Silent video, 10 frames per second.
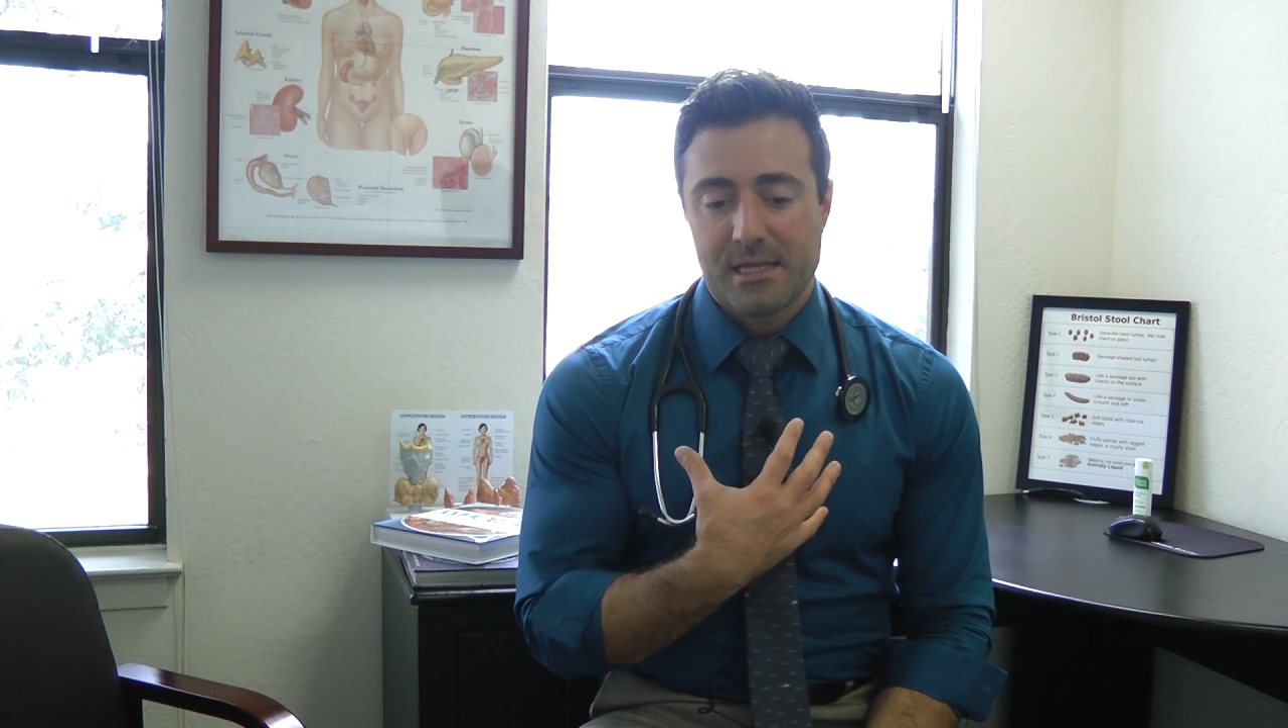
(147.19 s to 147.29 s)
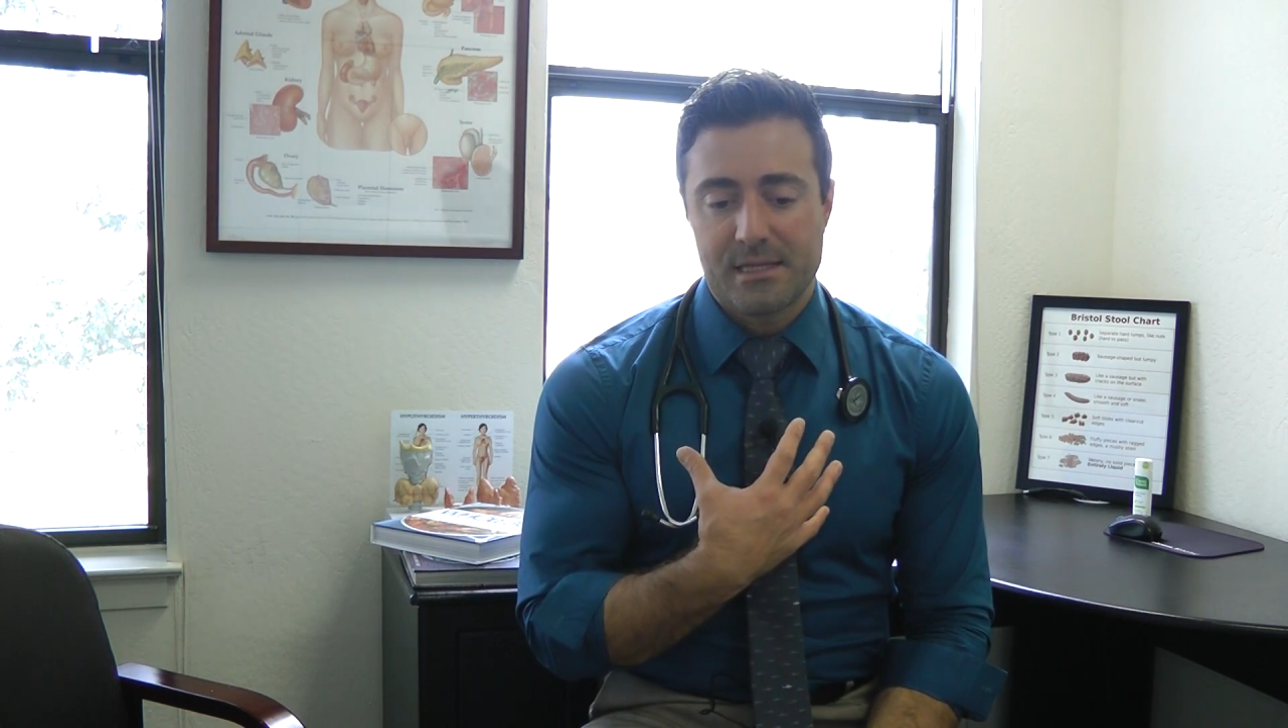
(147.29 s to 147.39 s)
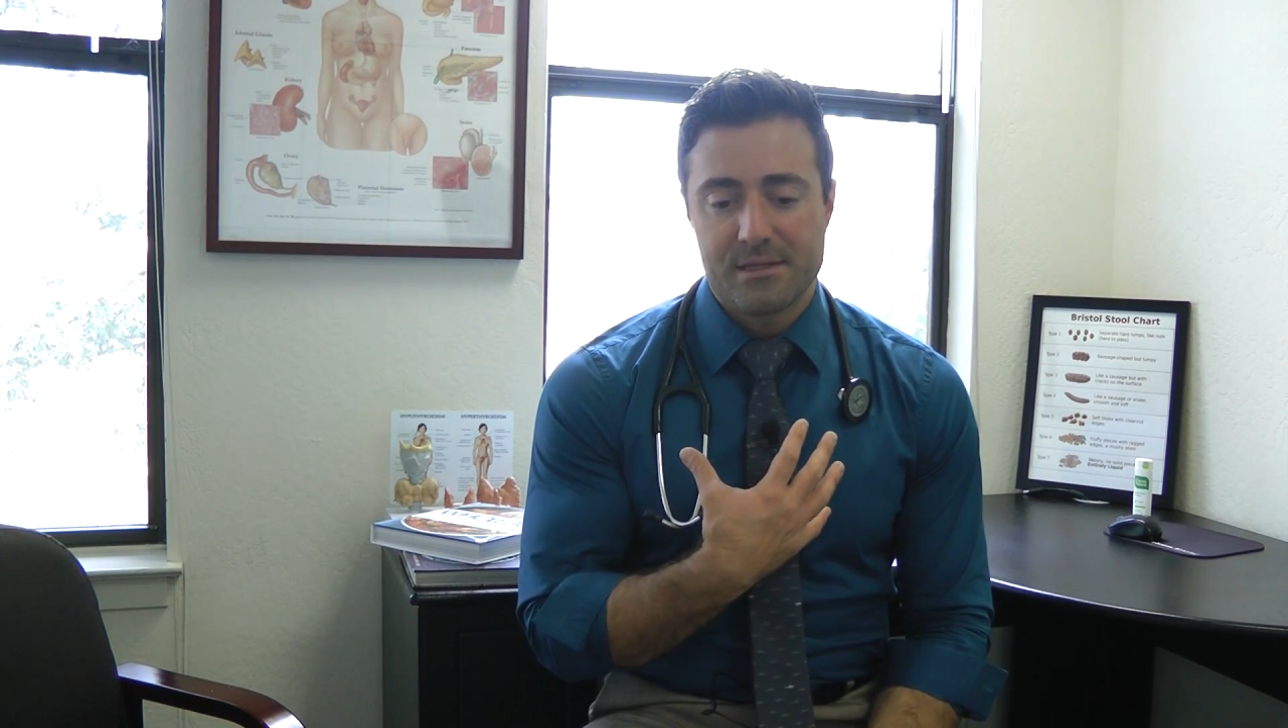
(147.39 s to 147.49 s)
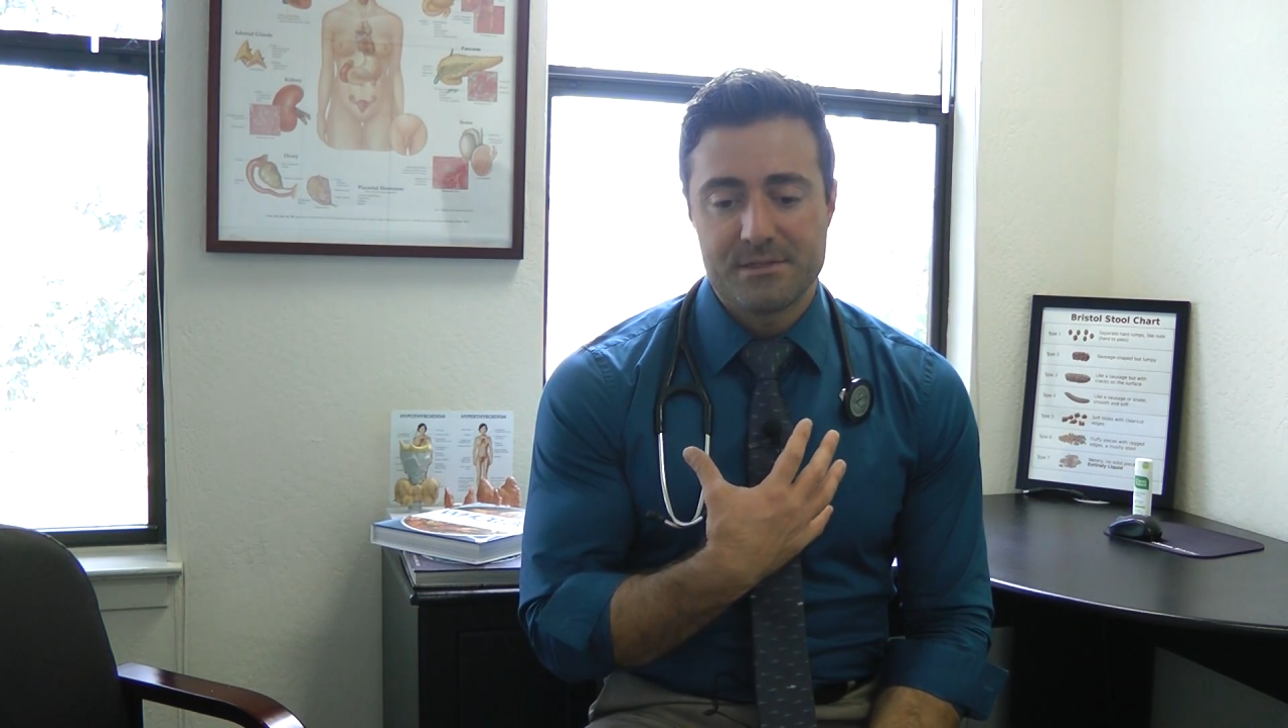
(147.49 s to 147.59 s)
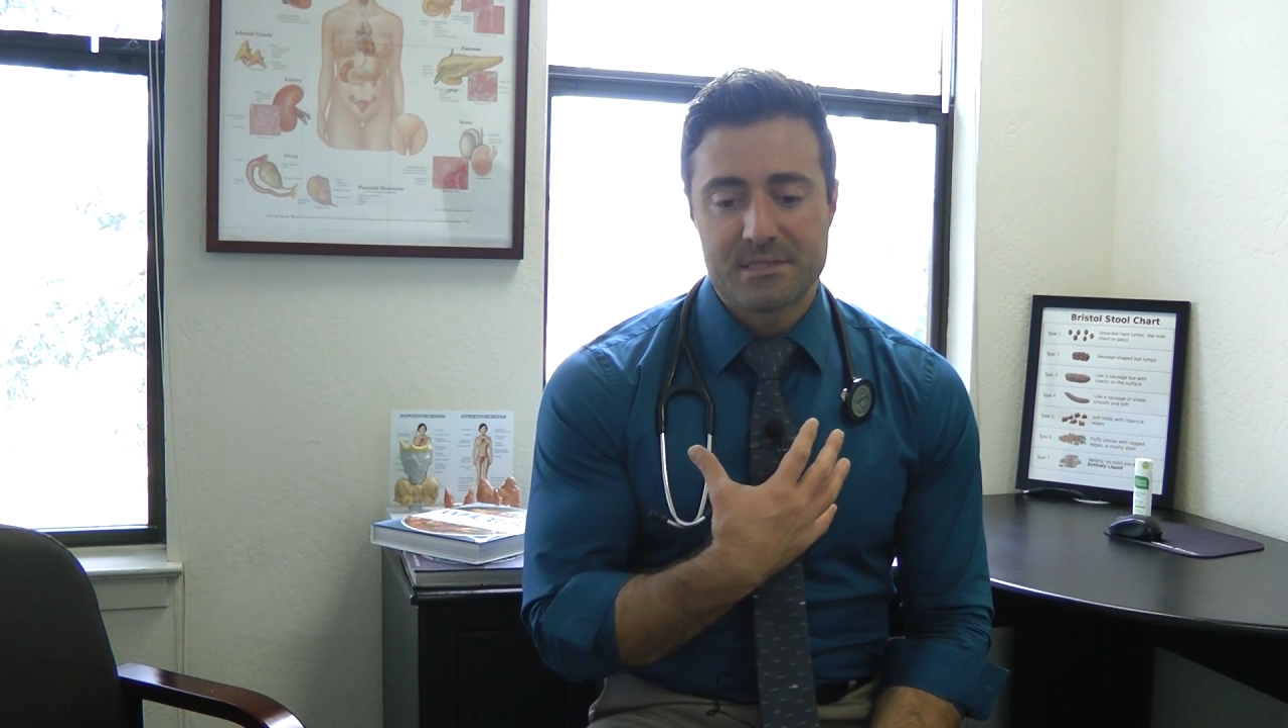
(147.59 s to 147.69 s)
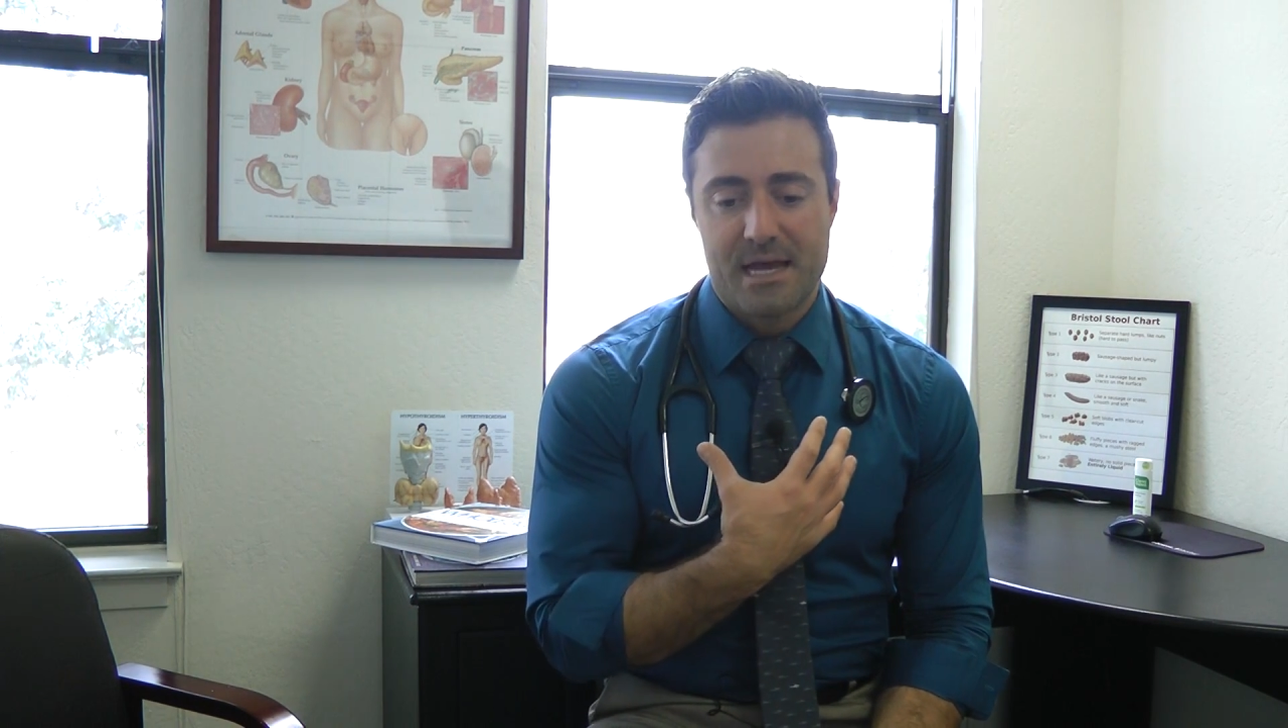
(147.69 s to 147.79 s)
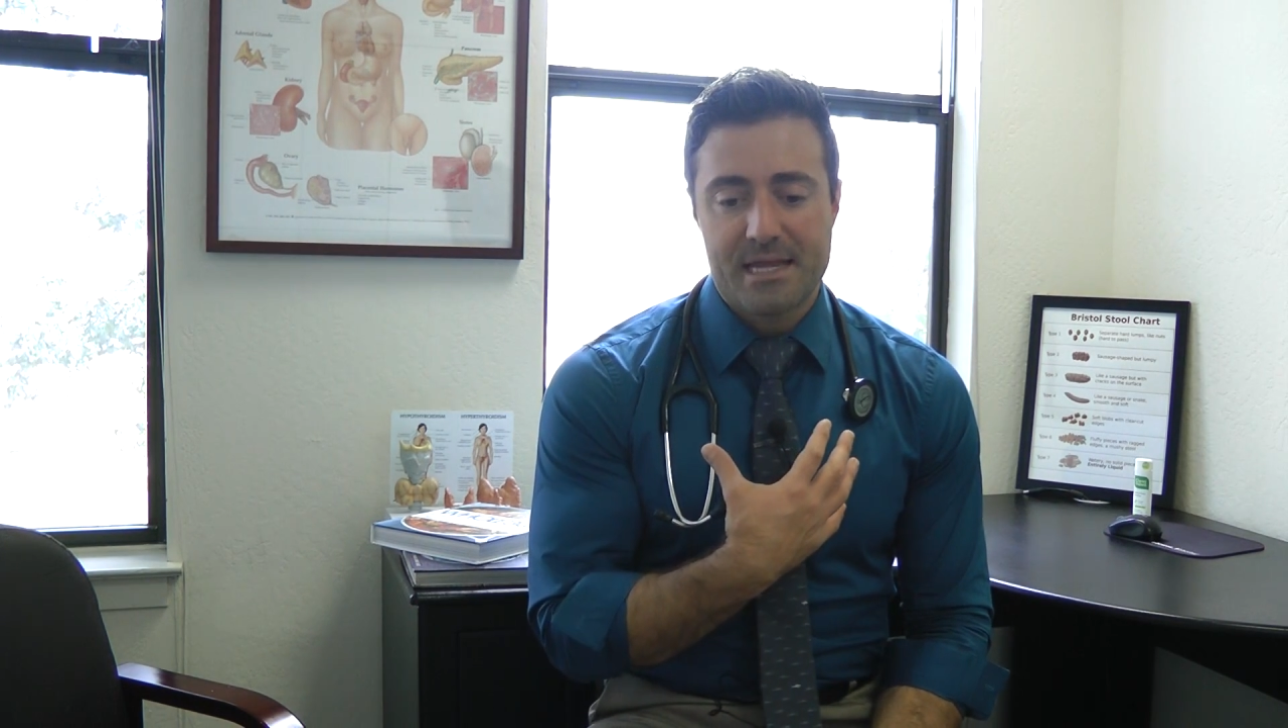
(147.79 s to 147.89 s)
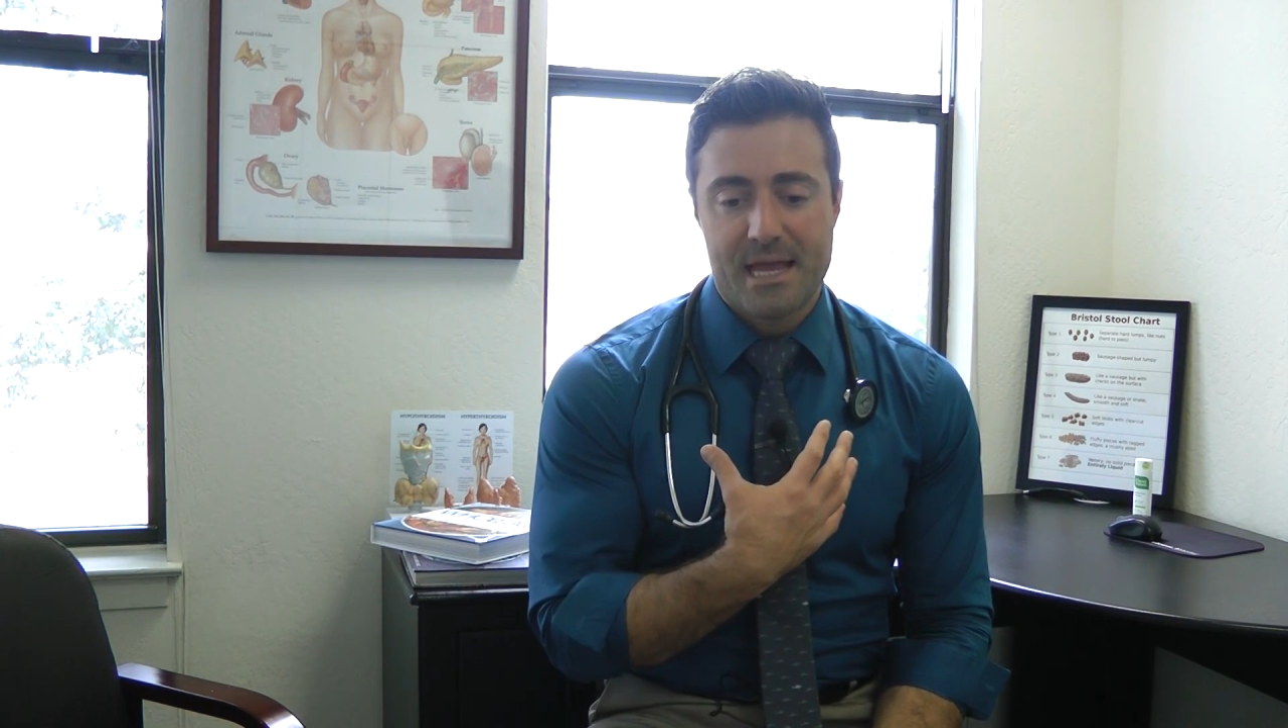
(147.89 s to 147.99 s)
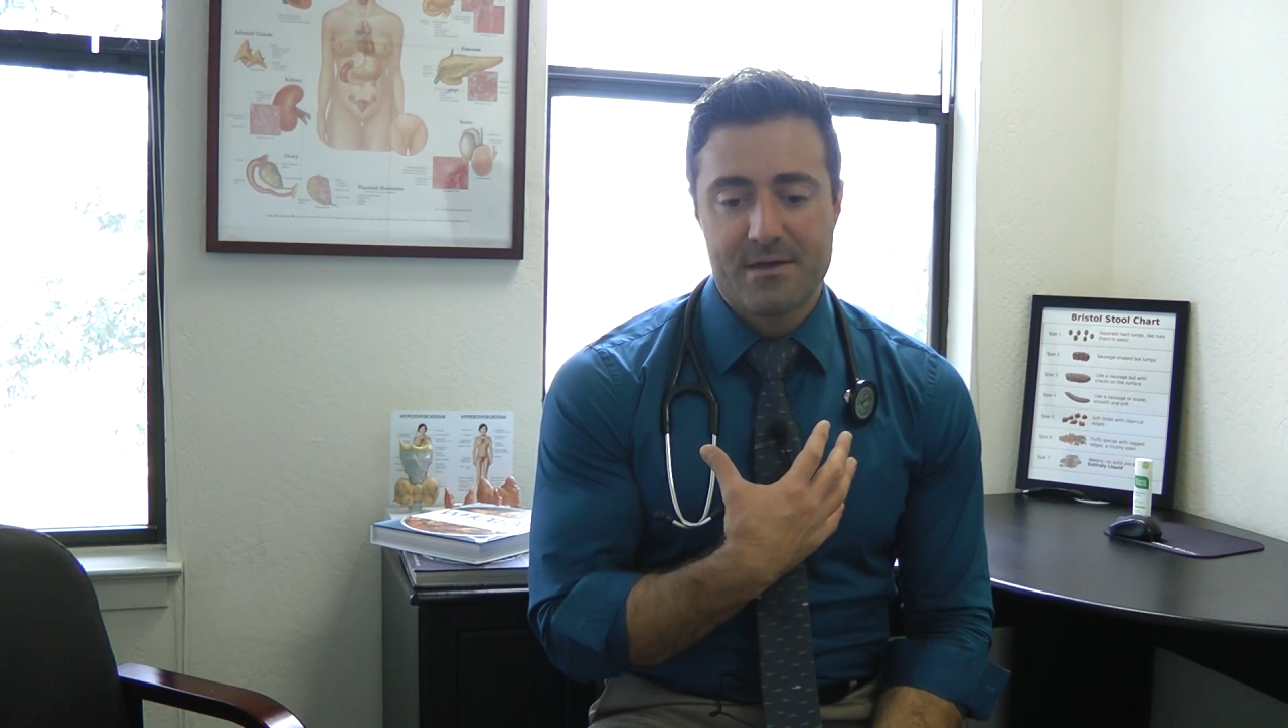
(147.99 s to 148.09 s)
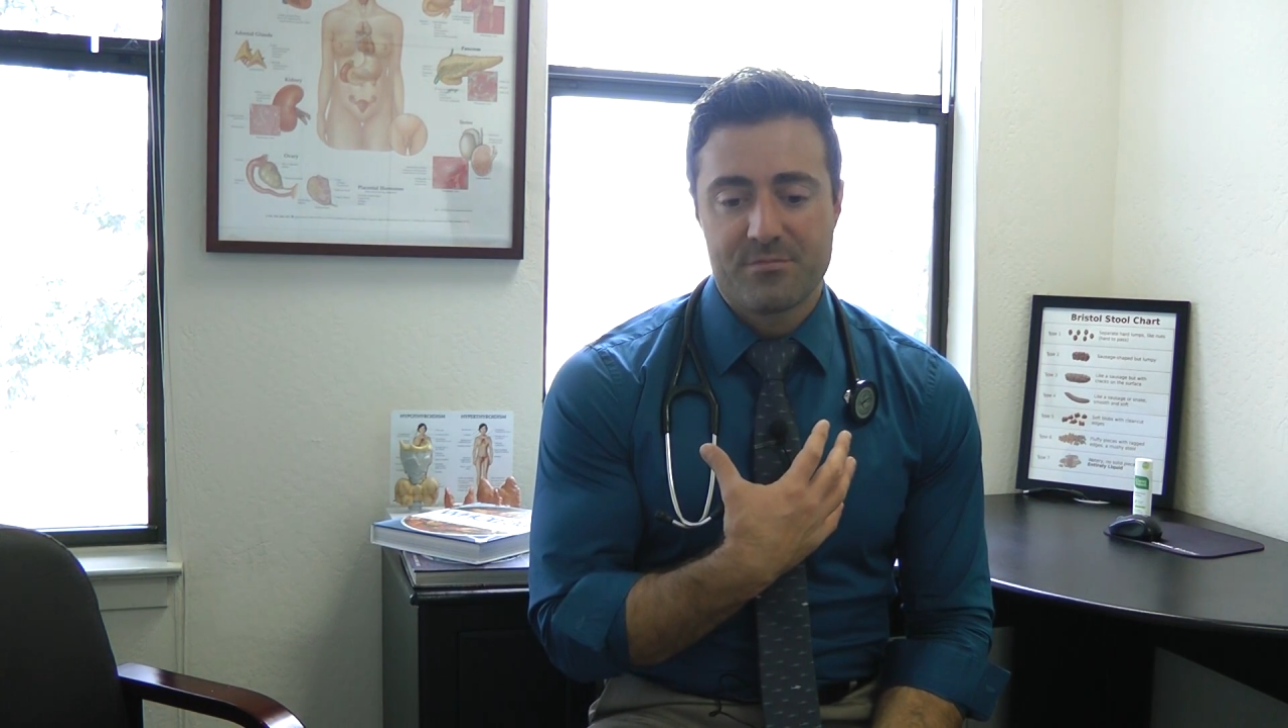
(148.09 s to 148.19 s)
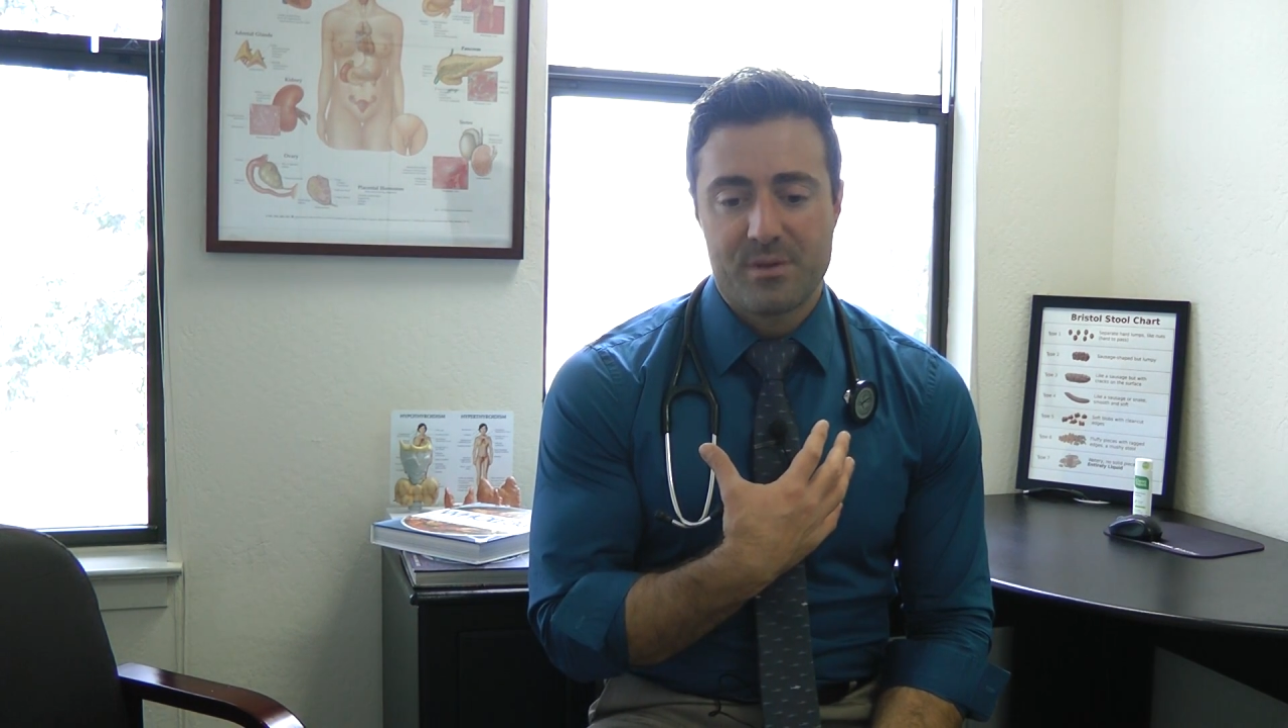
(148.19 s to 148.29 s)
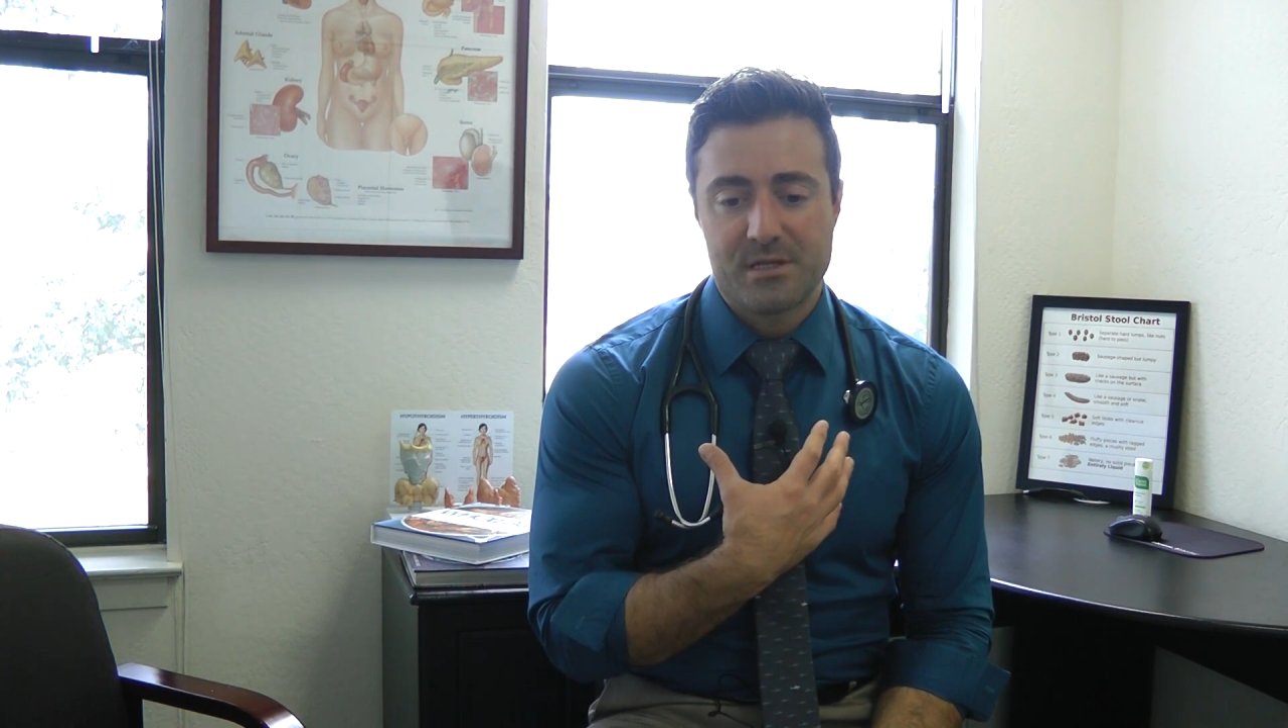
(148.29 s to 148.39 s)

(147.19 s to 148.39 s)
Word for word: is I have